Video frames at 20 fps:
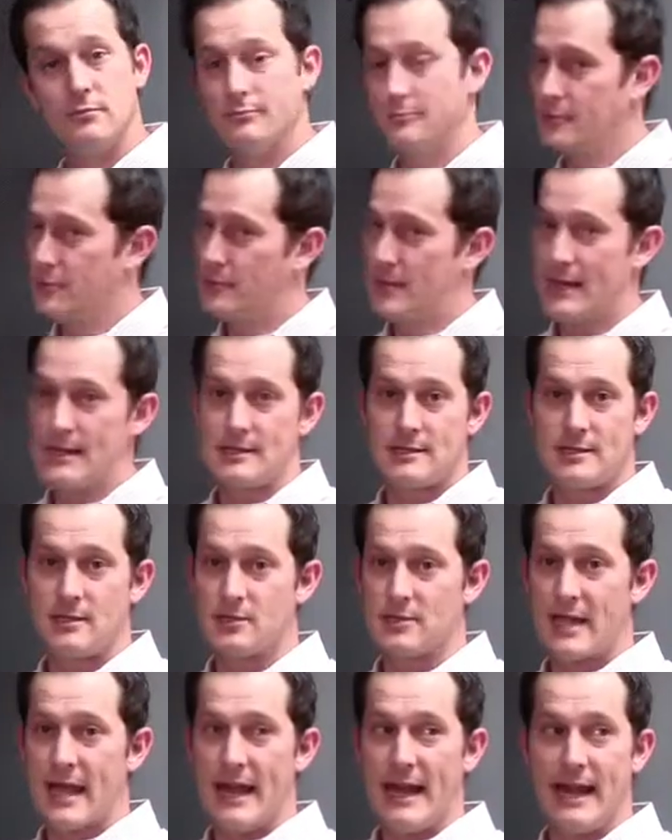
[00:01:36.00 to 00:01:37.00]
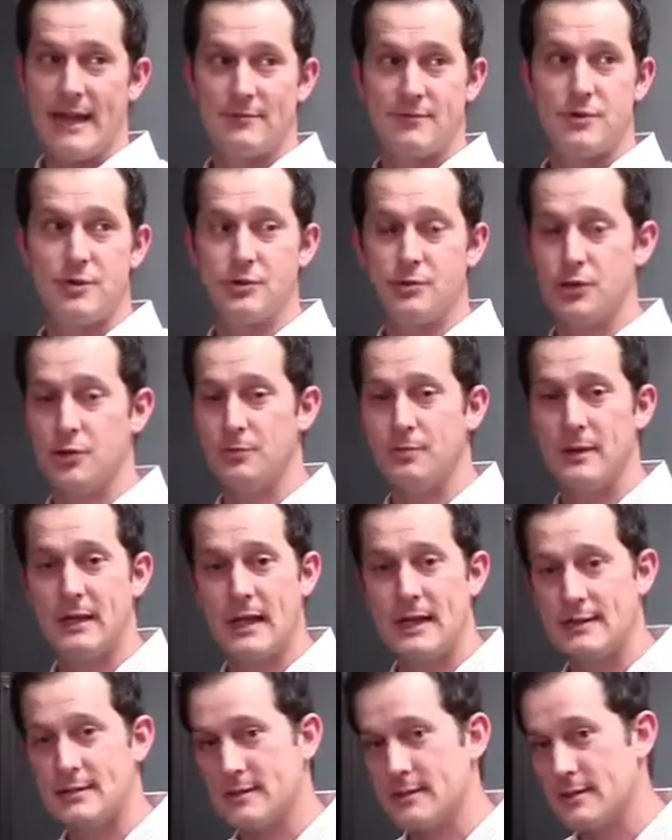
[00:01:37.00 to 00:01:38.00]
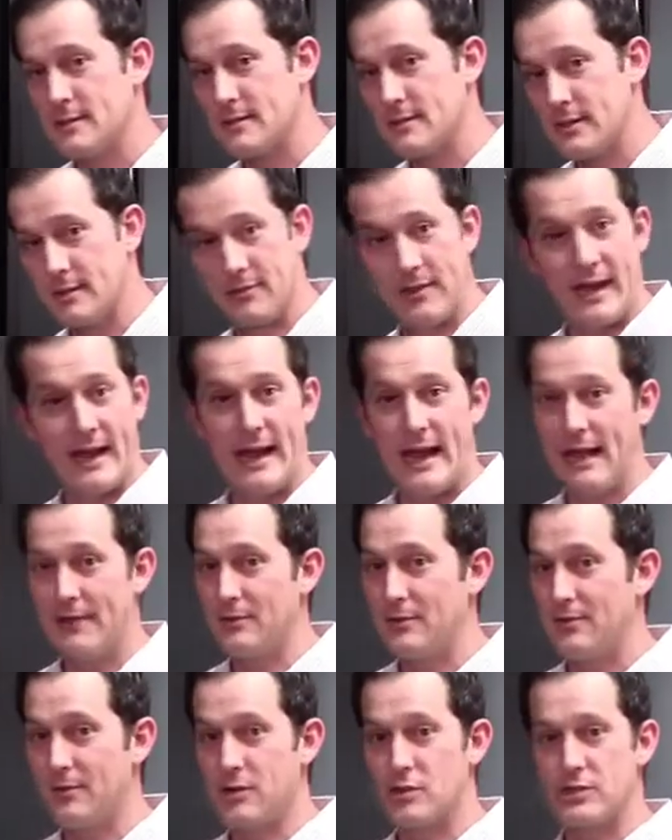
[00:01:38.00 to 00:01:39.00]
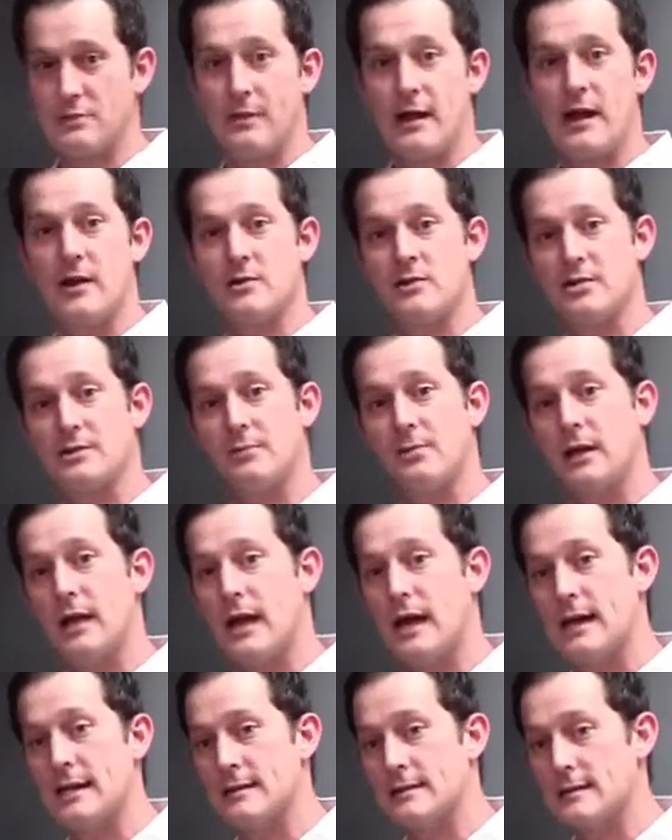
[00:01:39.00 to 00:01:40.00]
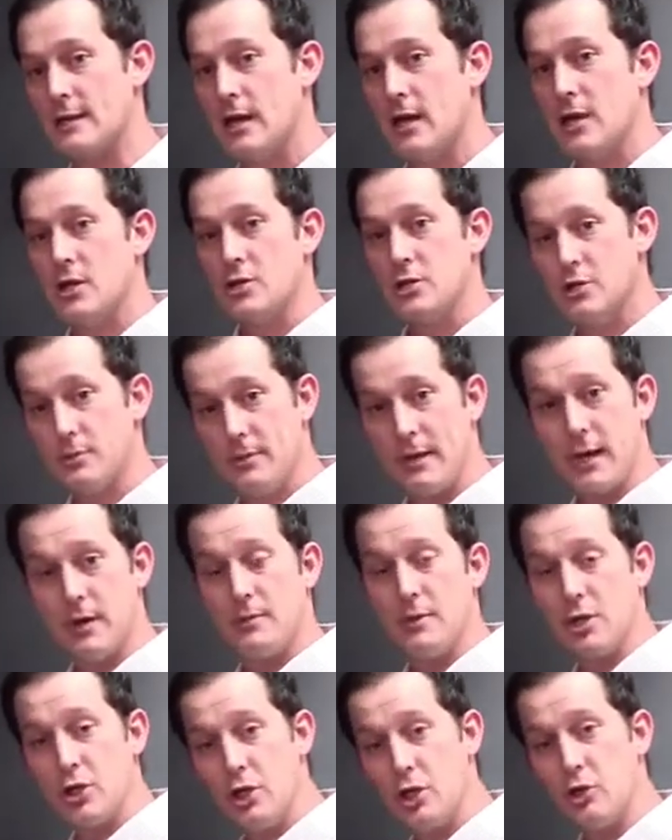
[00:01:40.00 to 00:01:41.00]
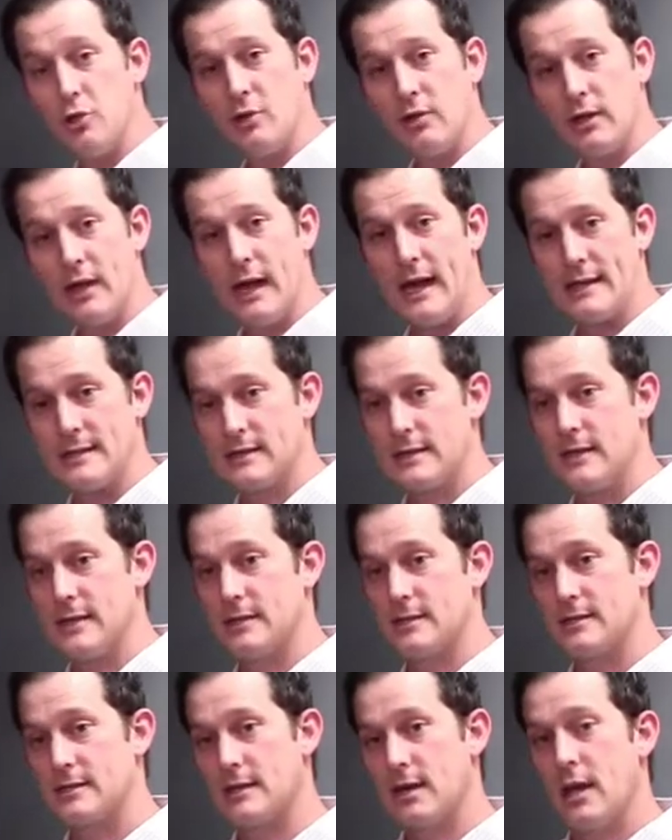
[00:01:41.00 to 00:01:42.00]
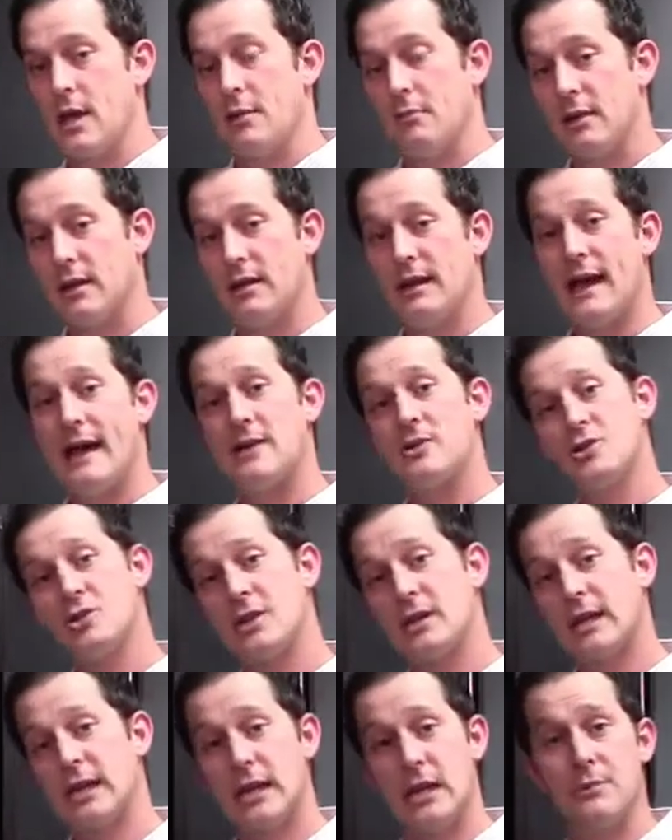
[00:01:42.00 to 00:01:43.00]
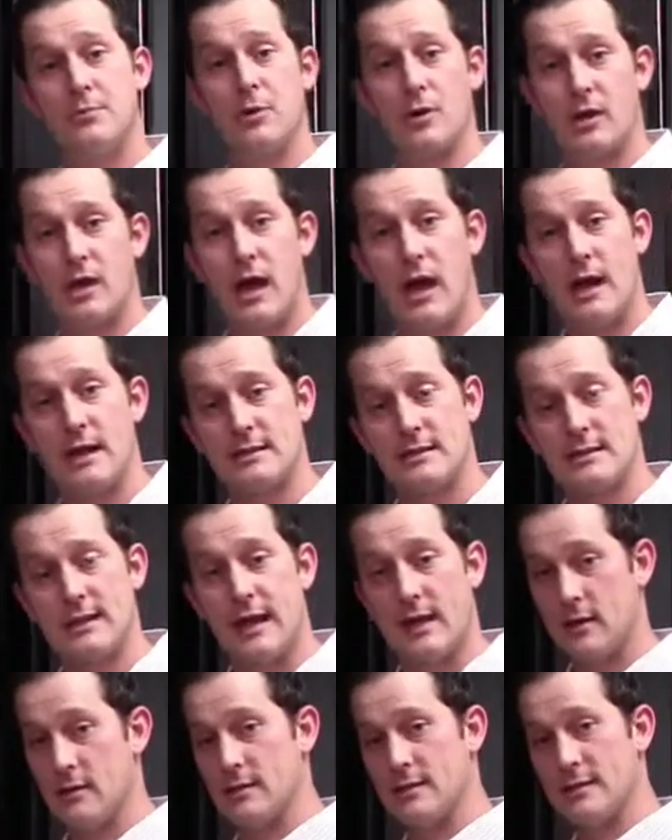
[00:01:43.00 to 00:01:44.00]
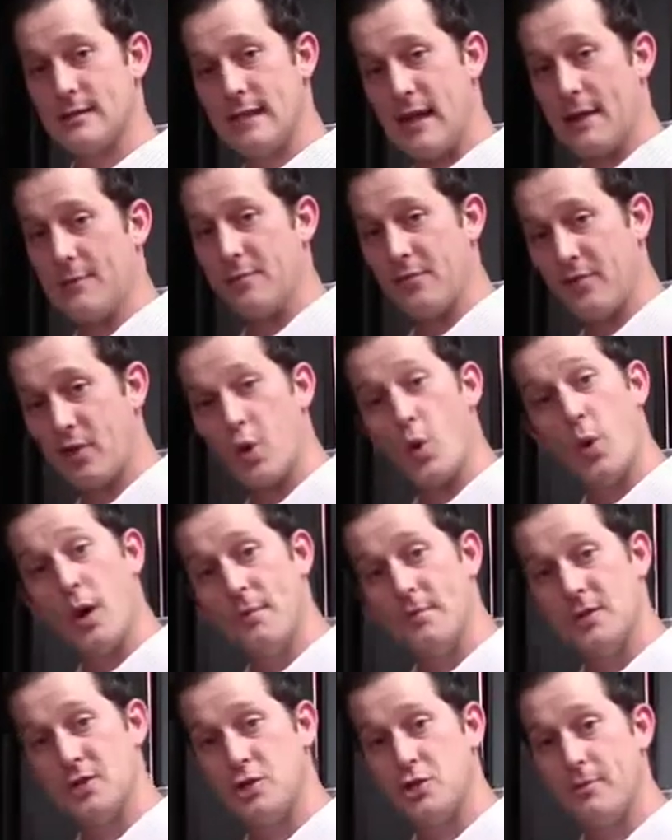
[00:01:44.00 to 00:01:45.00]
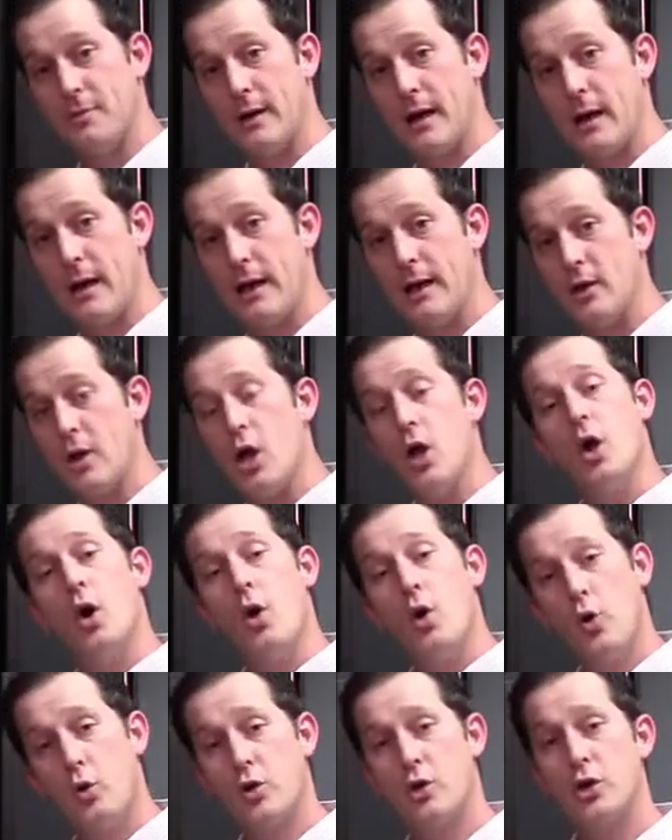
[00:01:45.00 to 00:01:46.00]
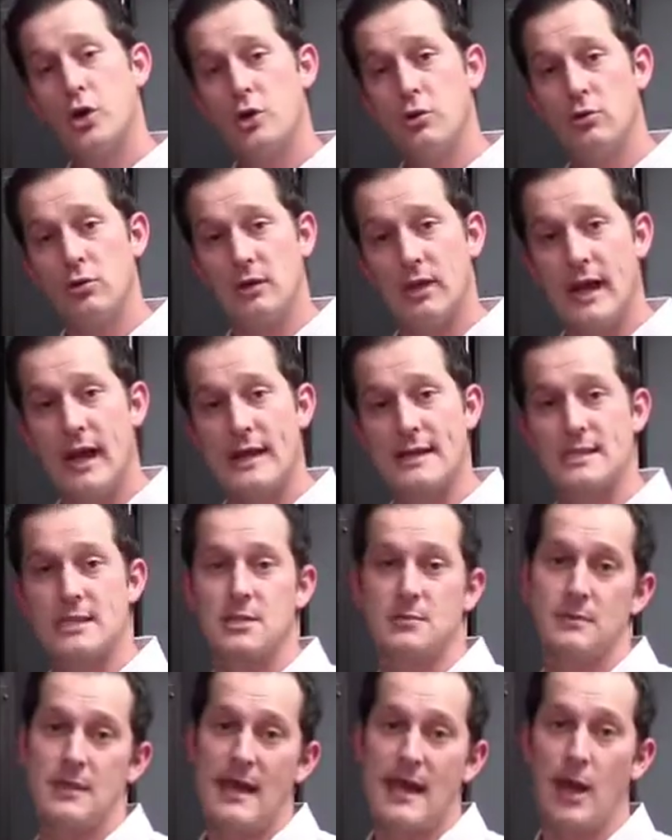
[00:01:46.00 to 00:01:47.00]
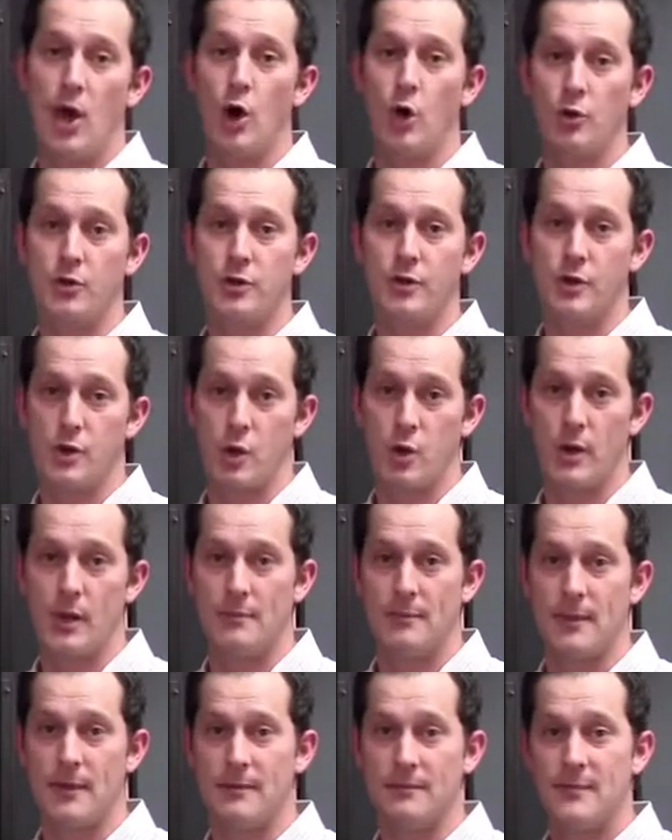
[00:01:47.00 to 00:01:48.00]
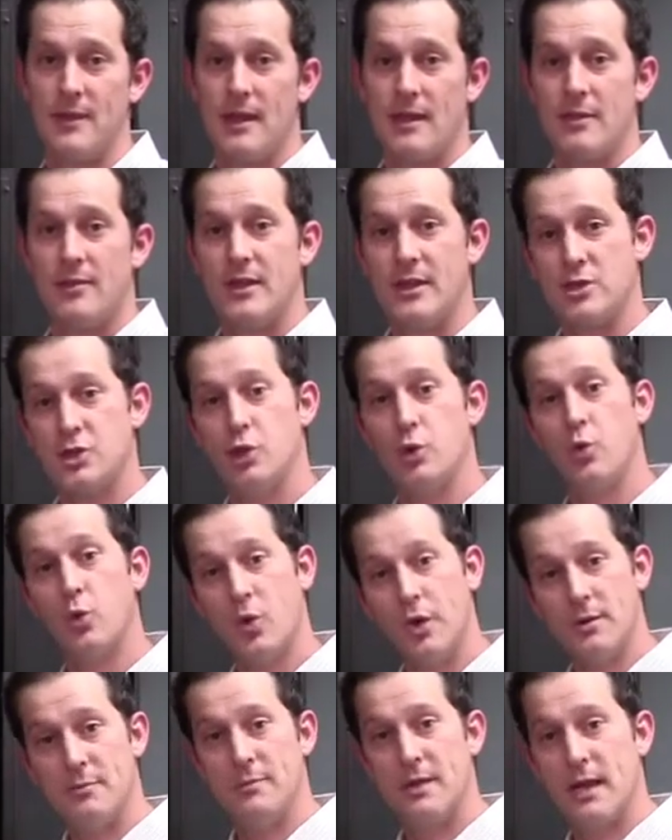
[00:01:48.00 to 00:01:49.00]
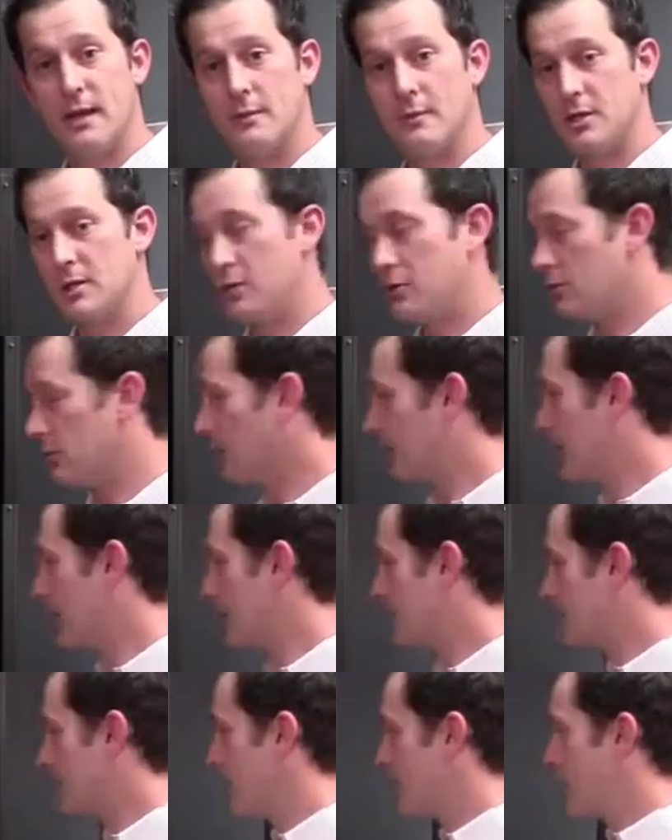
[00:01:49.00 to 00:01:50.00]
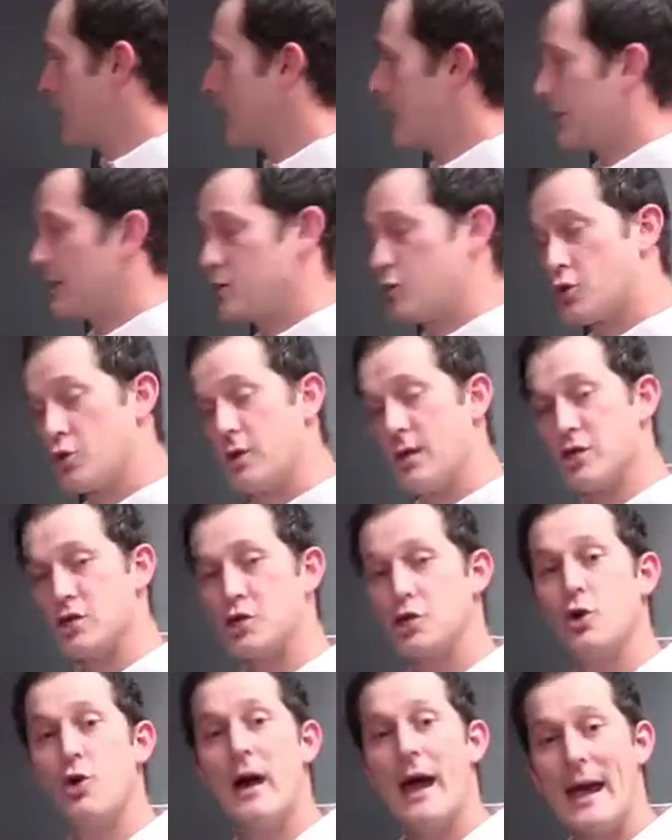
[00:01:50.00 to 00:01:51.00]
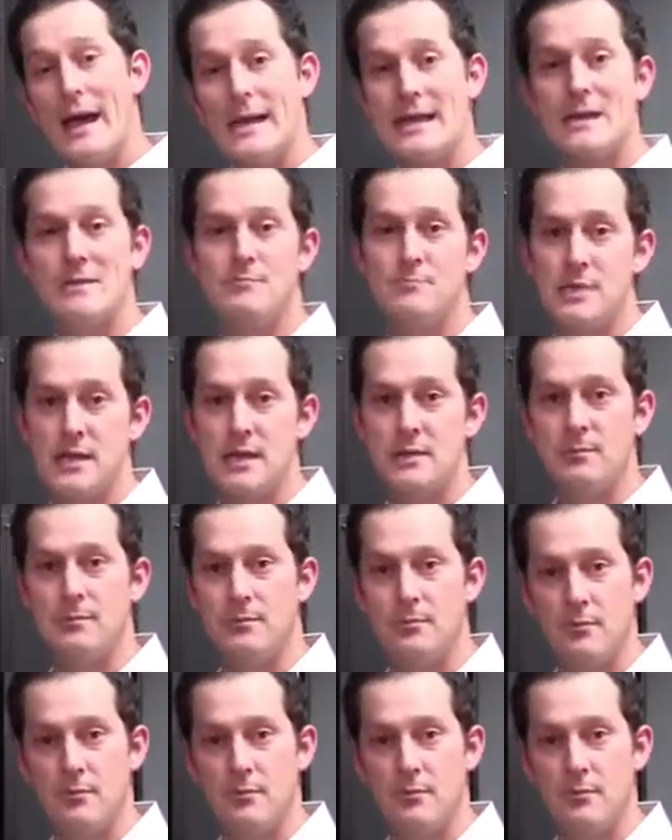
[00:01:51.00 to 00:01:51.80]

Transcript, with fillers: your data center's got to have two UPSs, they've got to have diverse power supplies to be able to utilize this, but allows you to keep your costs down in the type of equipment you buy or utilize some of that older equipment that you wouldn't be able to utilize in a traditional A and B